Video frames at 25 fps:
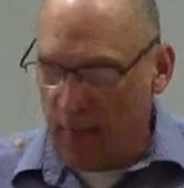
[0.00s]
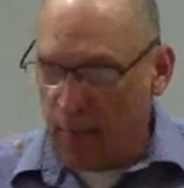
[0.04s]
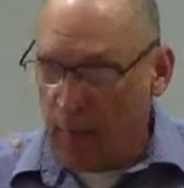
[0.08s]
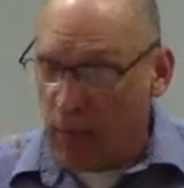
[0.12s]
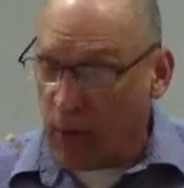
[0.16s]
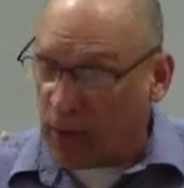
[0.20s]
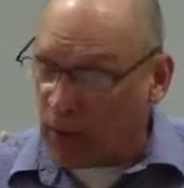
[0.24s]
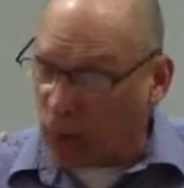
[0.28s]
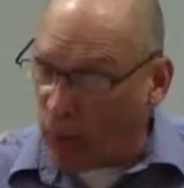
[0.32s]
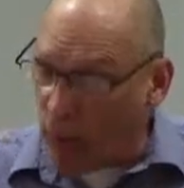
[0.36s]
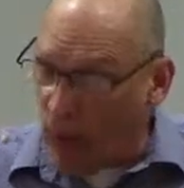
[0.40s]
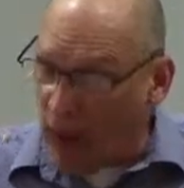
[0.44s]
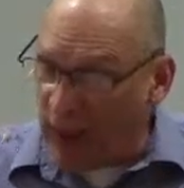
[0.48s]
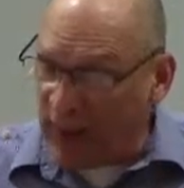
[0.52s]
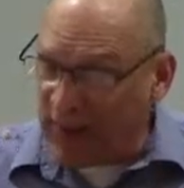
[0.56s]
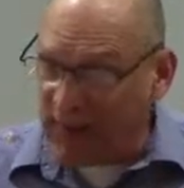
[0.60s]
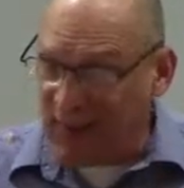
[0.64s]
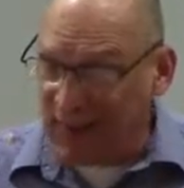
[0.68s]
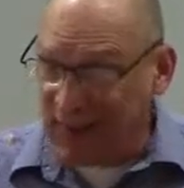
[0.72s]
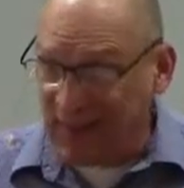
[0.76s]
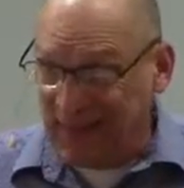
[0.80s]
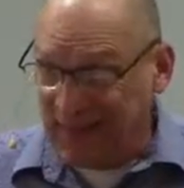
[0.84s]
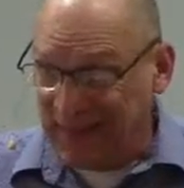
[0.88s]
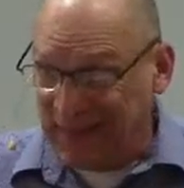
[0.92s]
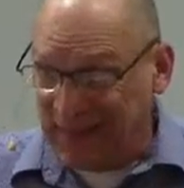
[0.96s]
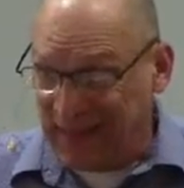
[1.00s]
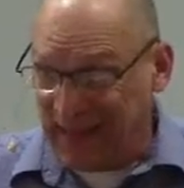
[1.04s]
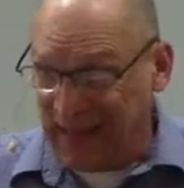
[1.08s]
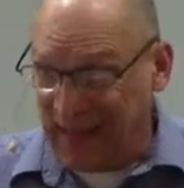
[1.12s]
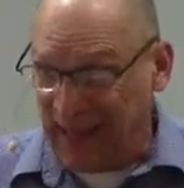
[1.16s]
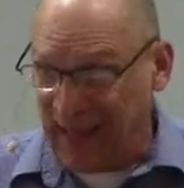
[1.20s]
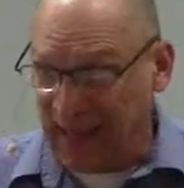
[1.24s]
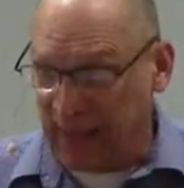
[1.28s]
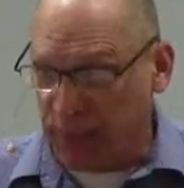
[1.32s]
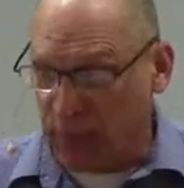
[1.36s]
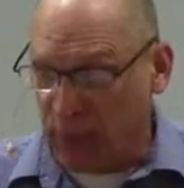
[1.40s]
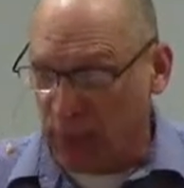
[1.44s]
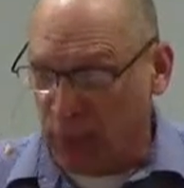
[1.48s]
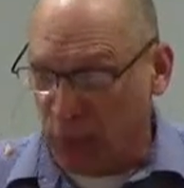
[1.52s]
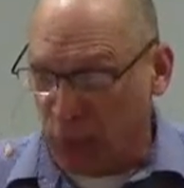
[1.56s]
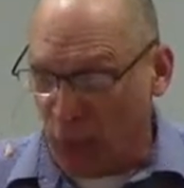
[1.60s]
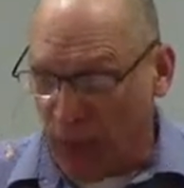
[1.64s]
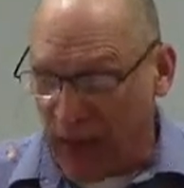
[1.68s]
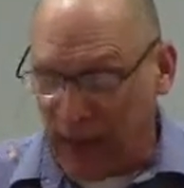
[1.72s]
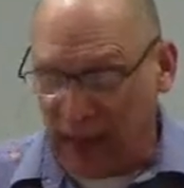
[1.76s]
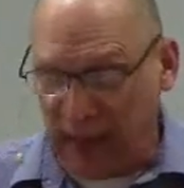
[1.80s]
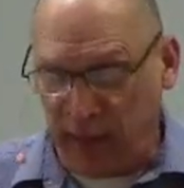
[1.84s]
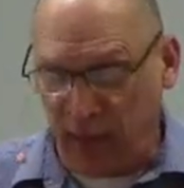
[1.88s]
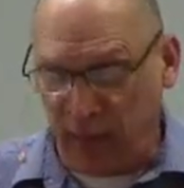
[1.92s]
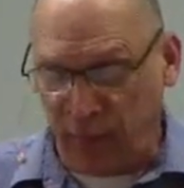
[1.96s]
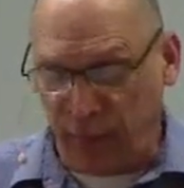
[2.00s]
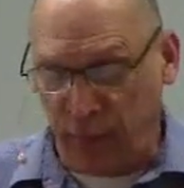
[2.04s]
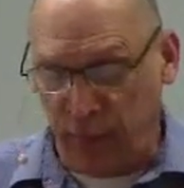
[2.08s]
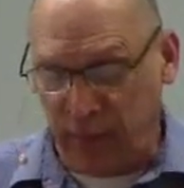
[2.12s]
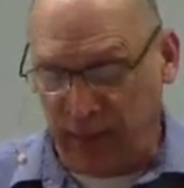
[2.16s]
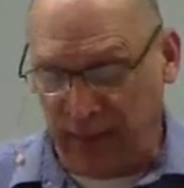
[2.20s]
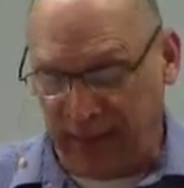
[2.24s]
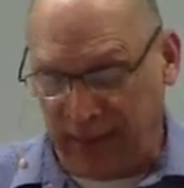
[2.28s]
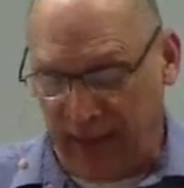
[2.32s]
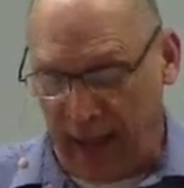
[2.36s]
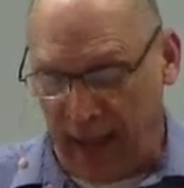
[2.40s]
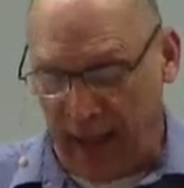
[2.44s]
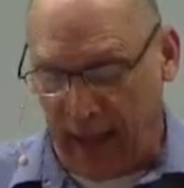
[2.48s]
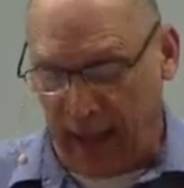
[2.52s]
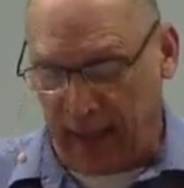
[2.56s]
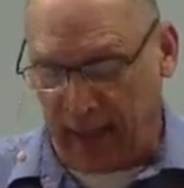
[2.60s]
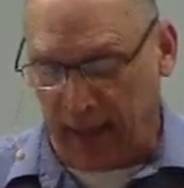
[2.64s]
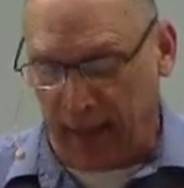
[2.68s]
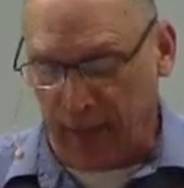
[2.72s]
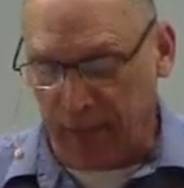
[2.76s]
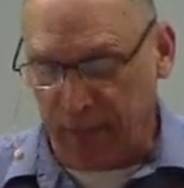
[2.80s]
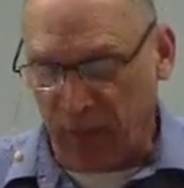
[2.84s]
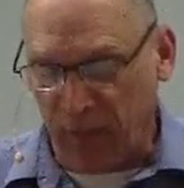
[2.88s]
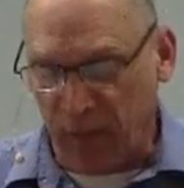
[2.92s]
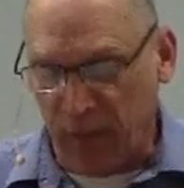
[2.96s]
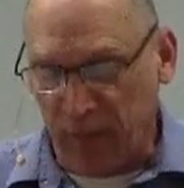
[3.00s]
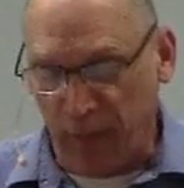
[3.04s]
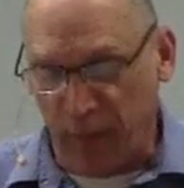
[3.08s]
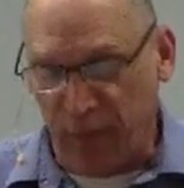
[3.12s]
But Christ has indeed been raised from the dead,